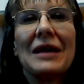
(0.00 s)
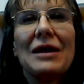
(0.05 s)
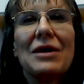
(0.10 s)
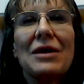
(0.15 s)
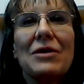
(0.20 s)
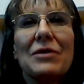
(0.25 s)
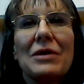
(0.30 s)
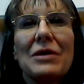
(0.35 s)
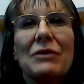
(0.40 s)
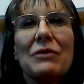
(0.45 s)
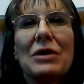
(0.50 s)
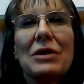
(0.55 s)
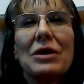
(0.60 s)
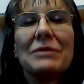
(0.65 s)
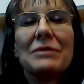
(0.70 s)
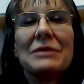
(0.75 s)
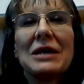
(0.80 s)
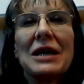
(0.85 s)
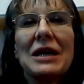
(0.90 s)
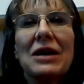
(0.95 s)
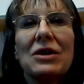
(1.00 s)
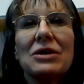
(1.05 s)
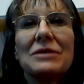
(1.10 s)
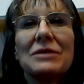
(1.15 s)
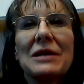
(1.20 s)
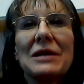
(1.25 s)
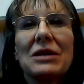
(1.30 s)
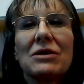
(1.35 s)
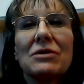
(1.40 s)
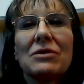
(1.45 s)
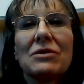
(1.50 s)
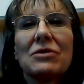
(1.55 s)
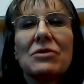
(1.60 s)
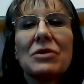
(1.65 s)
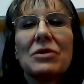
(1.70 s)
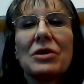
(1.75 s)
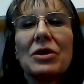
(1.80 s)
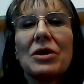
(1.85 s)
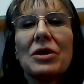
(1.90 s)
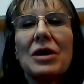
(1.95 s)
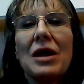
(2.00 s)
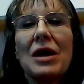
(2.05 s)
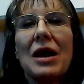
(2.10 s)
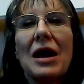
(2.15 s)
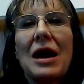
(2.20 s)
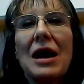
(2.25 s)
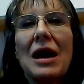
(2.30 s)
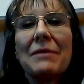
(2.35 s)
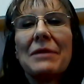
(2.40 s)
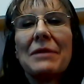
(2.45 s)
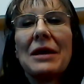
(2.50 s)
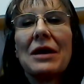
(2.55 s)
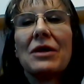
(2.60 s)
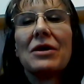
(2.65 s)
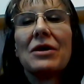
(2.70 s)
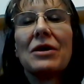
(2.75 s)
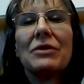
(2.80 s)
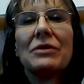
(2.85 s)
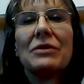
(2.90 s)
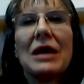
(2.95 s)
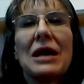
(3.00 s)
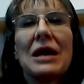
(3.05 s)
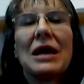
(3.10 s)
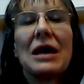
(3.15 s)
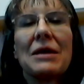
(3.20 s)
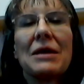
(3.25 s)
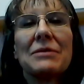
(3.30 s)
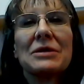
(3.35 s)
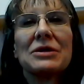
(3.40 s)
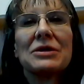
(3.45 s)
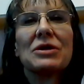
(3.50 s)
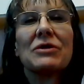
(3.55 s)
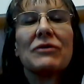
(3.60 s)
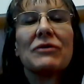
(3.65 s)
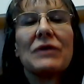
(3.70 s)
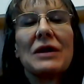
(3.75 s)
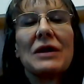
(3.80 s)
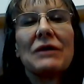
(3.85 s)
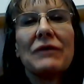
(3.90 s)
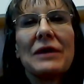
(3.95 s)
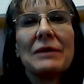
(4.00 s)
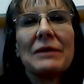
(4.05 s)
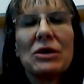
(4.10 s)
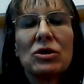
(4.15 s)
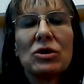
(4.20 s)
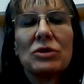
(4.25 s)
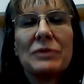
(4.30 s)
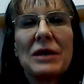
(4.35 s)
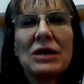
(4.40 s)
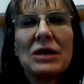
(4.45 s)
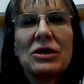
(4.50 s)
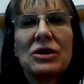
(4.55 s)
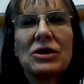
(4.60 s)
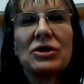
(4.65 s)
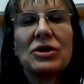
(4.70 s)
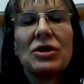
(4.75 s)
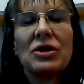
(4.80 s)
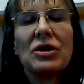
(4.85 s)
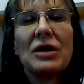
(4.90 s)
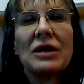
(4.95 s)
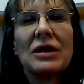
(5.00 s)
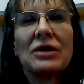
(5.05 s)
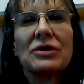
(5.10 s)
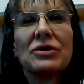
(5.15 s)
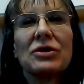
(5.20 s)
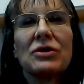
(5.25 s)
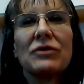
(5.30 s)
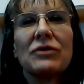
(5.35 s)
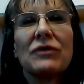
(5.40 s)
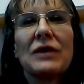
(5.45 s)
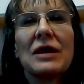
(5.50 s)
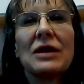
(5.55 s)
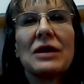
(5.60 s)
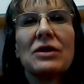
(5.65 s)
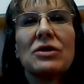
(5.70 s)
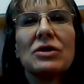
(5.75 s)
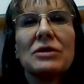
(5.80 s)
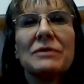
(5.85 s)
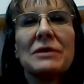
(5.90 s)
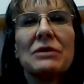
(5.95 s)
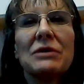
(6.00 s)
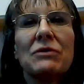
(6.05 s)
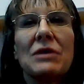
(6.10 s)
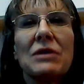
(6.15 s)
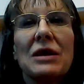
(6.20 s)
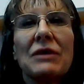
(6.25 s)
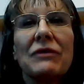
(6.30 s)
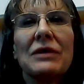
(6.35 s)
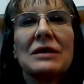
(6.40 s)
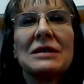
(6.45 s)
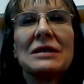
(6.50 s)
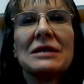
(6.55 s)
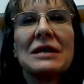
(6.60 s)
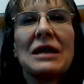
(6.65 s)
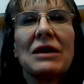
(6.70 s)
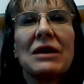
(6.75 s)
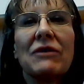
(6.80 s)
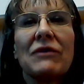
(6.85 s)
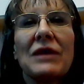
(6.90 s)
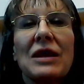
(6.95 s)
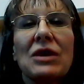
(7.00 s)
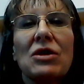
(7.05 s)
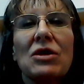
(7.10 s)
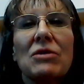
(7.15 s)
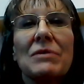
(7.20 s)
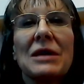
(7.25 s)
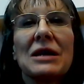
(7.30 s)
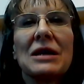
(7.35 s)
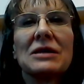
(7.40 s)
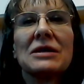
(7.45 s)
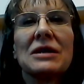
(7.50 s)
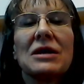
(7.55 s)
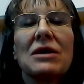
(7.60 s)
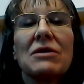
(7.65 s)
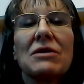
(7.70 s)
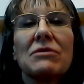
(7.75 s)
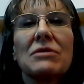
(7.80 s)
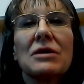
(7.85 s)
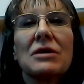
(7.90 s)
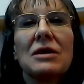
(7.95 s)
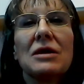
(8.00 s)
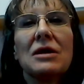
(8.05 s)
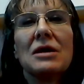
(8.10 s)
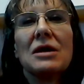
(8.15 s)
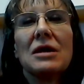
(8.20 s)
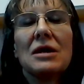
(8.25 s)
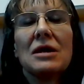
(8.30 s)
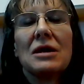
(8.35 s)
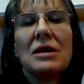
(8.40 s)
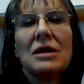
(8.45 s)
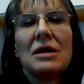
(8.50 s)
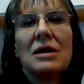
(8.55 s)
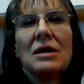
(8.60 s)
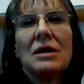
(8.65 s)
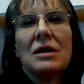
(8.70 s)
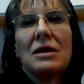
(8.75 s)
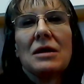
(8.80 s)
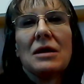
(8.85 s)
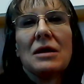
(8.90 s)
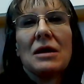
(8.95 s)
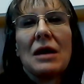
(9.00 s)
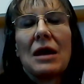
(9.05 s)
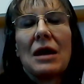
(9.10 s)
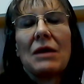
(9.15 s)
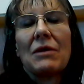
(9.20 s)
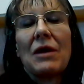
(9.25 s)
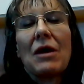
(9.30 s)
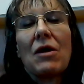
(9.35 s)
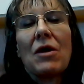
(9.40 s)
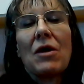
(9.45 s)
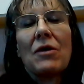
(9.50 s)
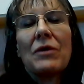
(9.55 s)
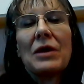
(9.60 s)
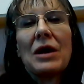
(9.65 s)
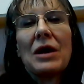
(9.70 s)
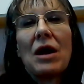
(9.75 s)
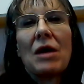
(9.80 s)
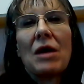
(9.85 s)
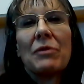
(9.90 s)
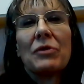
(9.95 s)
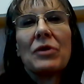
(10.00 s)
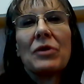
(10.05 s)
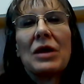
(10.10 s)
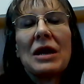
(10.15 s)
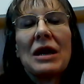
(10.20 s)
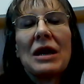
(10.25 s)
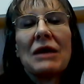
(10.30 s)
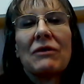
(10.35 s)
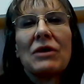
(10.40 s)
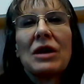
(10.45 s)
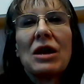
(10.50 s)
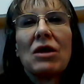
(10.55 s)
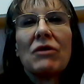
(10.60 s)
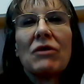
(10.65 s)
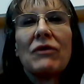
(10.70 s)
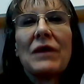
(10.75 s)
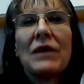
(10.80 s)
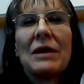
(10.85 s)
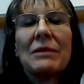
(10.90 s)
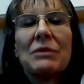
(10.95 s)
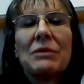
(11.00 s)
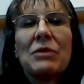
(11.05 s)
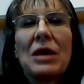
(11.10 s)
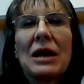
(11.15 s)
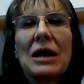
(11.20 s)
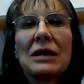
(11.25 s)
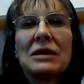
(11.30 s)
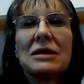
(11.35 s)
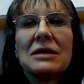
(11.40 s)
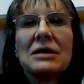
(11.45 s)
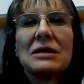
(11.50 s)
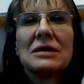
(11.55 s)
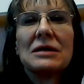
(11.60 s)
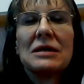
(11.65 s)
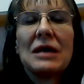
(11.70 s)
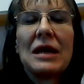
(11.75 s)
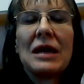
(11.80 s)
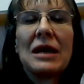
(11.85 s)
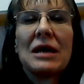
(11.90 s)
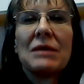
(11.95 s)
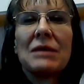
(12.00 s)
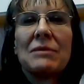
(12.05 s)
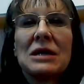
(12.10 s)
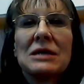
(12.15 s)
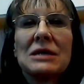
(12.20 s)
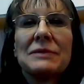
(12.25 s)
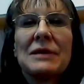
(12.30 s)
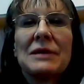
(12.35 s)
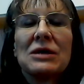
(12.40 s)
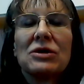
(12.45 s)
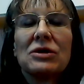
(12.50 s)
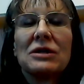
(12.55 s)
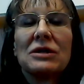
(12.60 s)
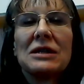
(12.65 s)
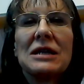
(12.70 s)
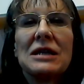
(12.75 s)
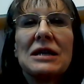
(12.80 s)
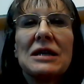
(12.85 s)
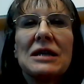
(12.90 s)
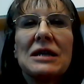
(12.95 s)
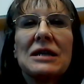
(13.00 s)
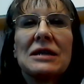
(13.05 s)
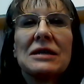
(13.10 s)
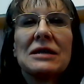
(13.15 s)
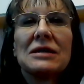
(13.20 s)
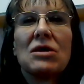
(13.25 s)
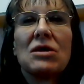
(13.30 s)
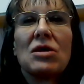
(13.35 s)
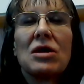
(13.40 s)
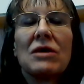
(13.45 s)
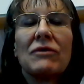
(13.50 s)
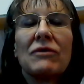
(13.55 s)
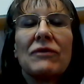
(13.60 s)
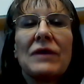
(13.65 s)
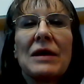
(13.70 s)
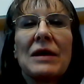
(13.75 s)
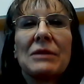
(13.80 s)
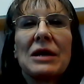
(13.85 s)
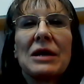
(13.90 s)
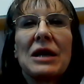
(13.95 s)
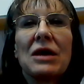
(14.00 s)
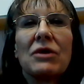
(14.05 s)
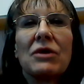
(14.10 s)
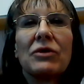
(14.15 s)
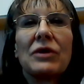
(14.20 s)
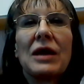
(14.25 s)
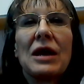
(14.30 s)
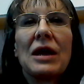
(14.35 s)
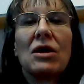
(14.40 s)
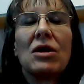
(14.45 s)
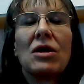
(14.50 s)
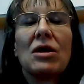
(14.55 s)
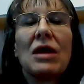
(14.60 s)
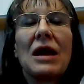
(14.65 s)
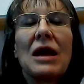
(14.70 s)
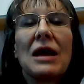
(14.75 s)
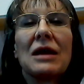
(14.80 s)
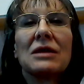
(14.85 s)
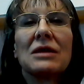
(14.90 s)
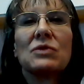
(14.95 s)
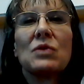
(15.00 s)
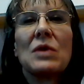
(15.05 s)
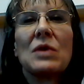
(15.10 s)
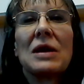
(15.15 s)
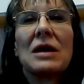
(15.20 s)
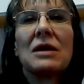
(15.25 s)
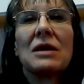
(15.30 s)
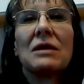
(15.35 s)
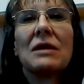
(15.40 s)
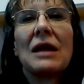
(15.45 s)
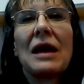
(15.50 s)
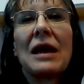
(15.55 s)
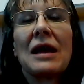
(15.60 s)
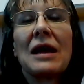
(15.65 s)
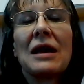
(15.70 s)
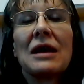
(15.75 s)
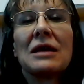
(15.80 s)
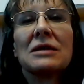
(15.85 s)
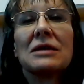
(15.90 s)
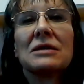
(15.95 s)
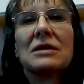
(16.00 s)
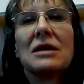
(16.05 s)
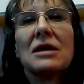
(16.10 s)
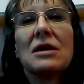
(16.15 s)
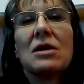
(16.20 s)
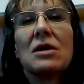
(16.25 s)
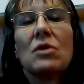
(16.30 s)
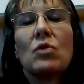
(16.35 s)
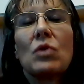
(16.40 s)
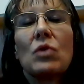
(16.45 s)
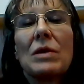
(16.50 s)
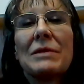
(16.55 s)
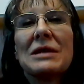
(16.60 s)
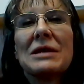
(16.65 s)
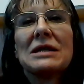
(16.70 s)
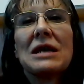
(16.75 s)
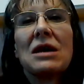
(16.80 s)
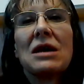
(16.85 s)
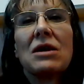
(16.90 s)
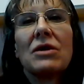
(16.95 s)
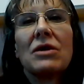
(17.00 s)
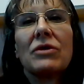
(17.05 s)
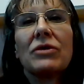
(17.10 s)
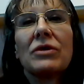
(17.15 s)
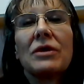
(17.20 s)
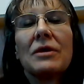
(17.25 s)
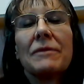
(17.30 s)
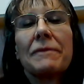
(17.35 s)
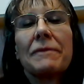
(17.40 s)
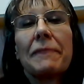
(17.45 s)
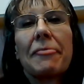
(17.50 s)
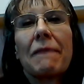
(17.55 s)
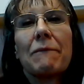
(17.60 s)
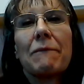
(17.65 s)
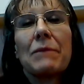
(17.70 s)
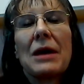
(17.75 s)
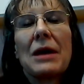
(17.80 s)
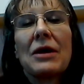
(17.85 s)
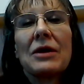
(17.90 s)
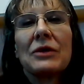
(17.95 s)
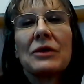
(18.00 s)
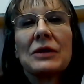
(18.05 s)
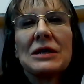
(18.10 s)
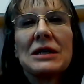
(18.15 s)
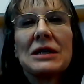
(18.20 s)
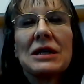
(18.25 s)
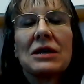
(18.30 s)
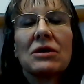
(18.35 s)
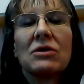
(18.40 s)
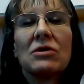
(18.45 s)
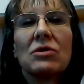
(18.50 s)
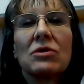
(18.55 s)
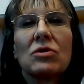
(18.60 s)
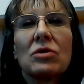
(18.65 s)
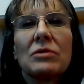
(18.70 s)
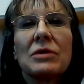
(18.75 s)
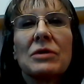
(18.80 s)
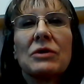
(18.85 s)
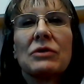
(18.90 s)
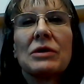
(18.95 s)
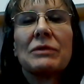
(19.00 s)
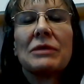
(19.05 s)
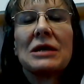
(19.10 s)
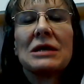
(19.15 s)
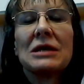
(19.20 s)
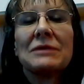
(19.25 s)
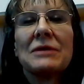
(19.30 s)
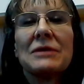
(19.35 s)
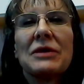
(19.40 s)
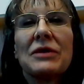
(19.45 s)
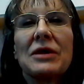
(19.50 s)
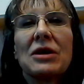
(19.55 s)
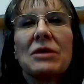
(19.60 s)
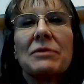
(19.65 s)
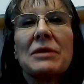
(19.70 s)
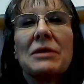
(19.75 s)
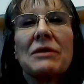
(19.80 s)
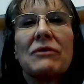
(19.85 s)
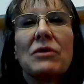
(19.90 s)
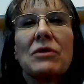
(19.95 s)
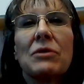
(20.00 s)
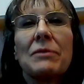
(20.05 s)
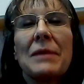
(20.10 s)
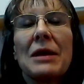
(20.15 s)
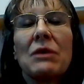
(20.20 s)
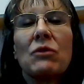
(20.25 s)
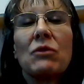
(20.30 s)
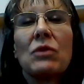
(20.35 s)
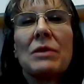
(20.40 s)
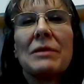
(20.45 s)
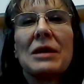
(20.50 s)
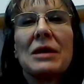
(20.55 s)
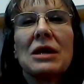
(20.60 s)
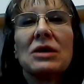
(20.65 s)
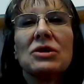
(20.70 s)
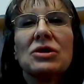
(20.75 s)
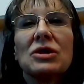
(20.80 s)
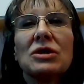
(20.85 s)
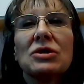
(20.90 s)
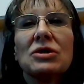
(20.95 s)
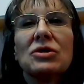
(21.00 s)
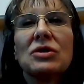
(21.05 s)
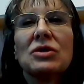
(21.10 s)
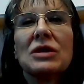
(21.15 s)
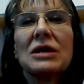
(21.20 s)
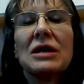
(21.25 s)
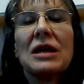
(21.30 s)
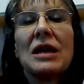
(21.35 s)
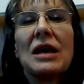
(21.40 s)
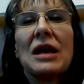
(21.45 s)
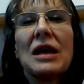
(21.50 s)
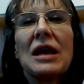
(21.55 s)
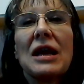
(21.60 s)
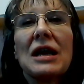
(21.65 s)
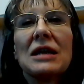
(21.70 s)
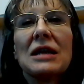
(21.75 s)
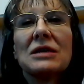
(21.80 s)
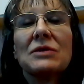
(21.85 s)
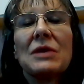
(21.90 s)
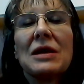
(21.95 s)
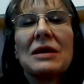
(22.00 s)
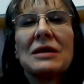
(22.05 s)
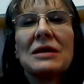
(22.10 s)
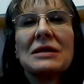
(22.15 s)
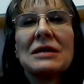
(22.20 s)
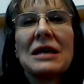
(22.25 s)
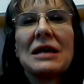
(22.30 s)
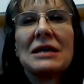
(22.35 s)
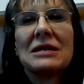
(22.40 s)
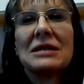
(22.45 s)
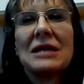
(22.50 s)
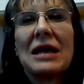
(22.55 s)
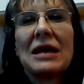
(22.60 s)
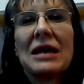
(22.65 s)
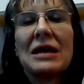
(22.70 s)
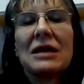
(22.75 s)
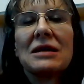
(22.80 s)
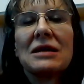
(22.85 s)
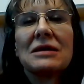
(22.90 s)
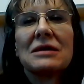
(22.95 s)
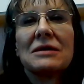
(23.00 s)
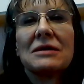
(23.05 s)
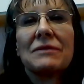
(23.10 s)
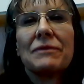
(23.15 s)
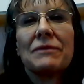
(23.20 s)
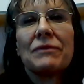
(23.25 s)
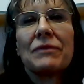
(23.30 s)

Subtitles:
Hello and welcome to Karen's Medical Corner. I'm Karen O'Day. I'm a certified family nurse practitioner and a certified nurse midwife in Santa Fe, New Mexico. I own and operate EverCare Family Practice, and my specialty is on family health care as well as women's health, bioidentical hormone replacement therapy for men, women, and children, as well as aesthetics.